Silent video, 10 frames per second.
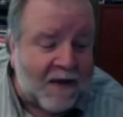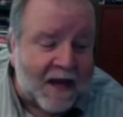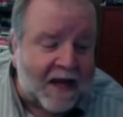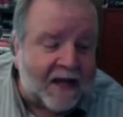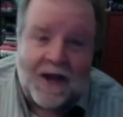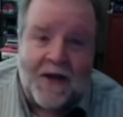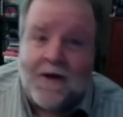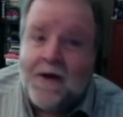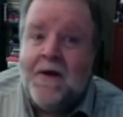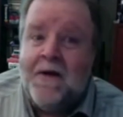really
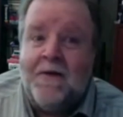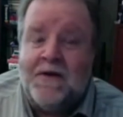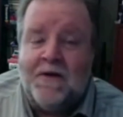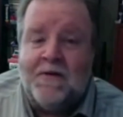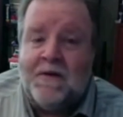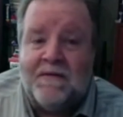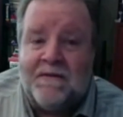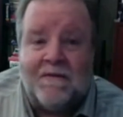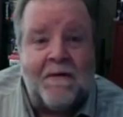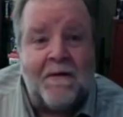heard you
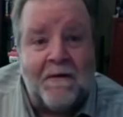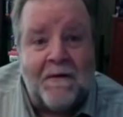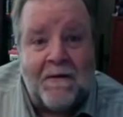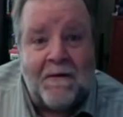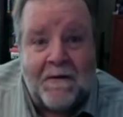before.